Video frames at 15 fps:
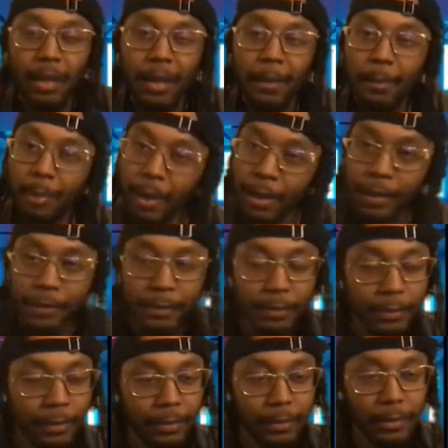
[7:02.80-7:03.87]
But
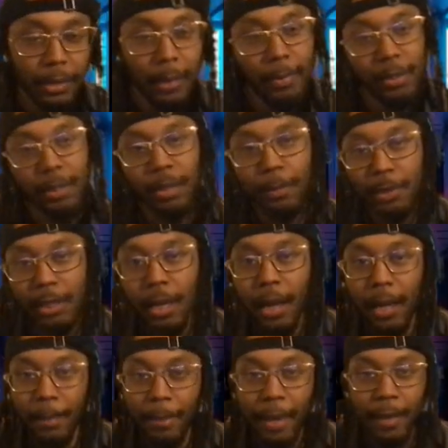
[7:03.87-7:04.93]
it was it was
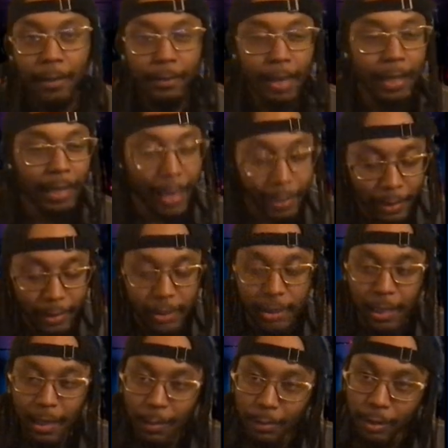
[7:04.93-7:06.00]
right battle. I liked it.
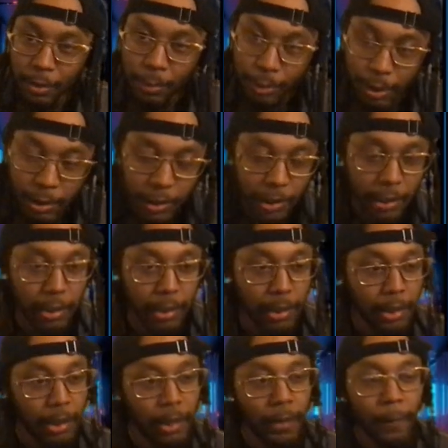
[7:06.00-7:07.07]
Shout out to Yoshi G. You know
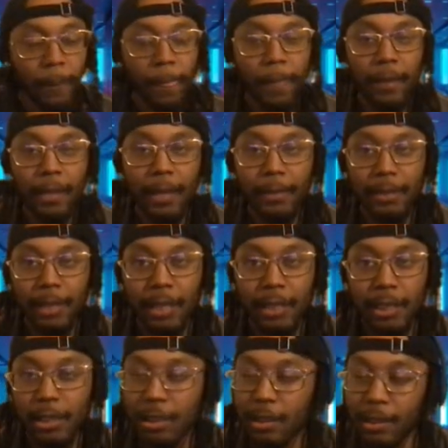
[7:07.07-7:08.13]
what I'm saying?
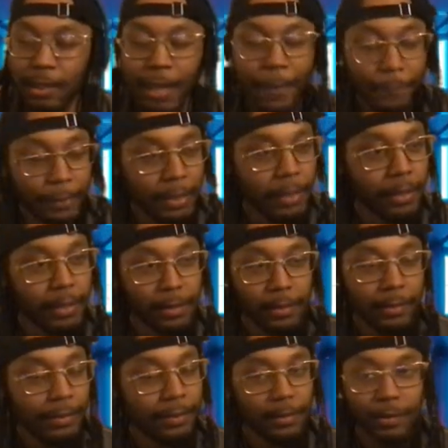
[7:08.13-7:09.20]
She definitely
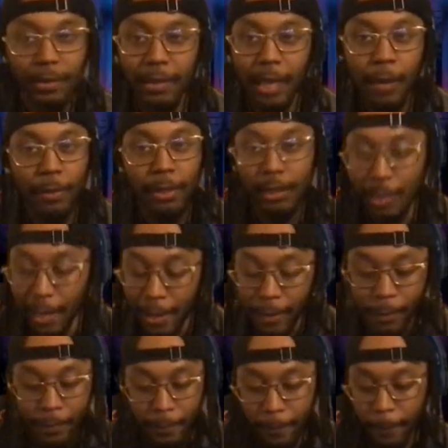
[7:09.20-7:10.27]
held it down.
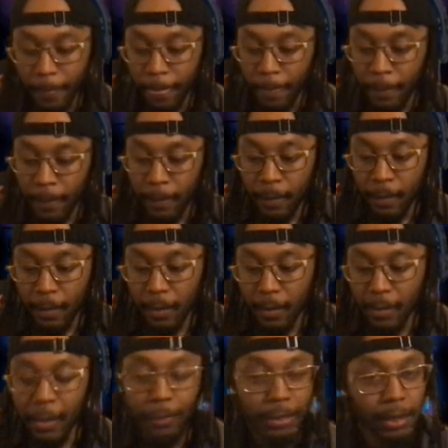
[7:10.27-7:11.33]

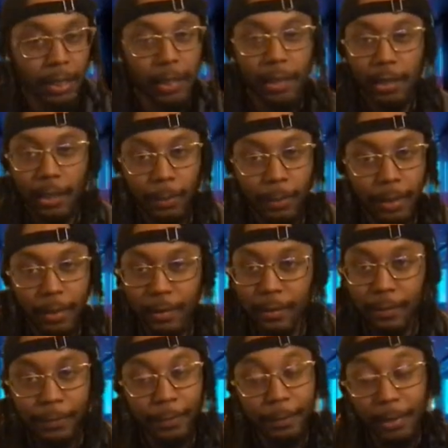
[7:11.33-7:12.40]
That was a clear win
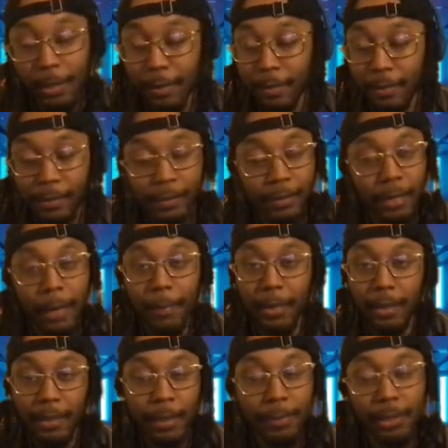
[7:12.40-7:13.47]
for me. I
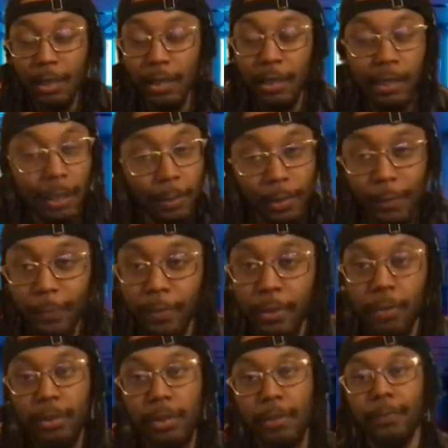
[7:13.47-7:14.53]
mean, that was a clear win for
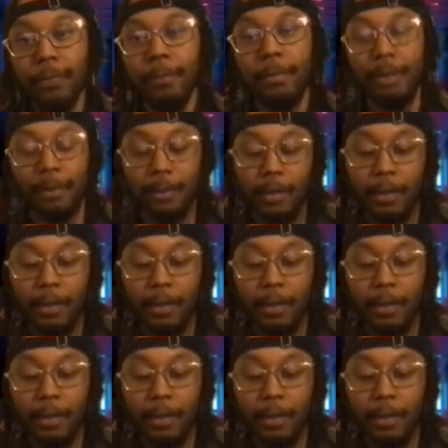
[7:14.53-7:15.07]
Yoshi for me.